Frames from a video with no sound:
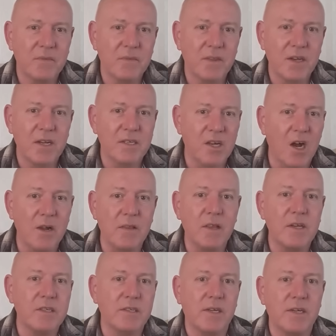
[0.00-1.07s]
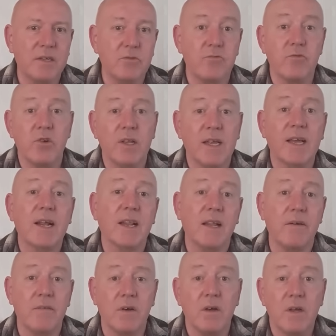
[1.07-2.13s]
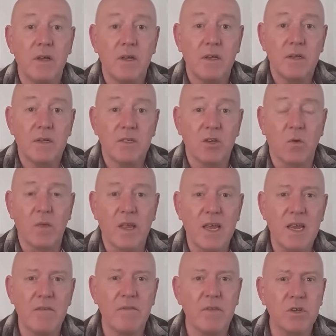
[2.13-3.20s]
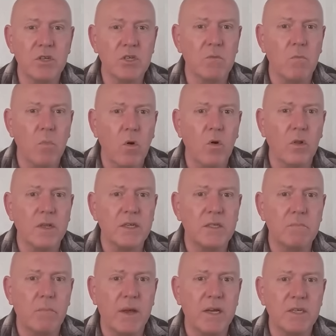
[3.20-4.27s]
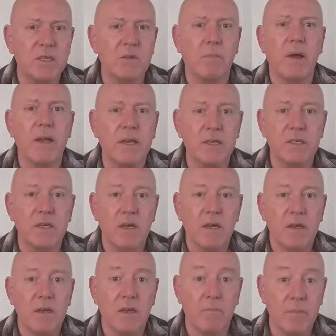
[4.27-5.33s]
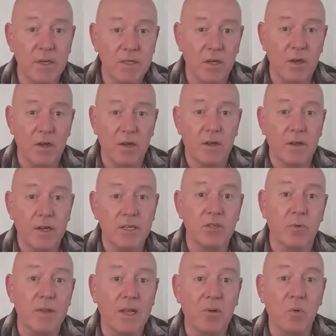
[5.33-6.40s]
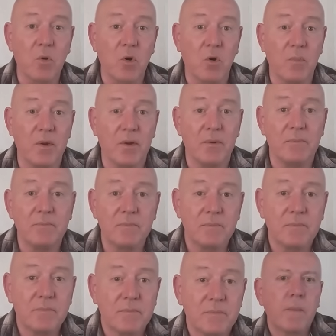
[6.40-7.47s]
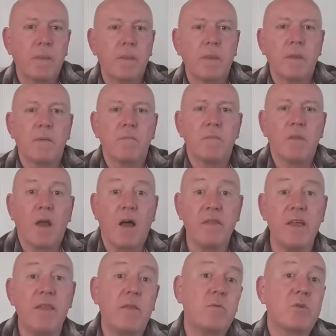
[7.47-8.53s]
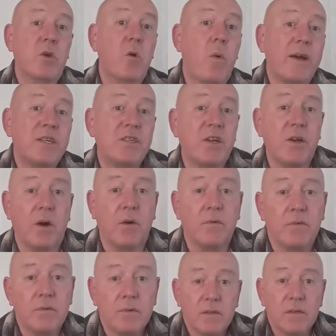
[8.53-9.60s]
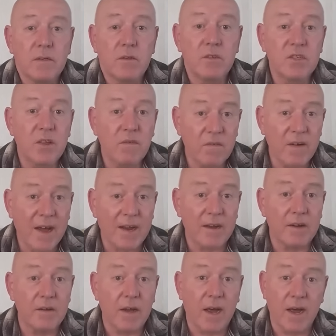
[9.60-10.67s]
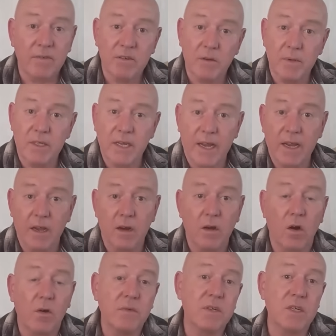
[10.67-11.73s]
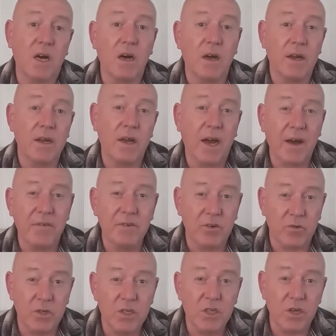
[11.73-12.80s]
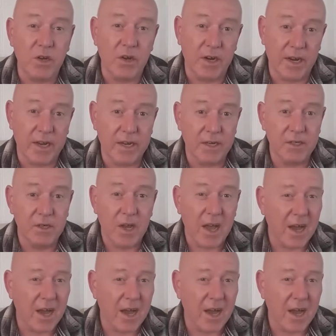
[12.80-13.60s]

They designed these things really clever, so that even the smallest bit of space can be turned into a little cupboard. And then there was a question of, does the van have to be taken off site after a certain age?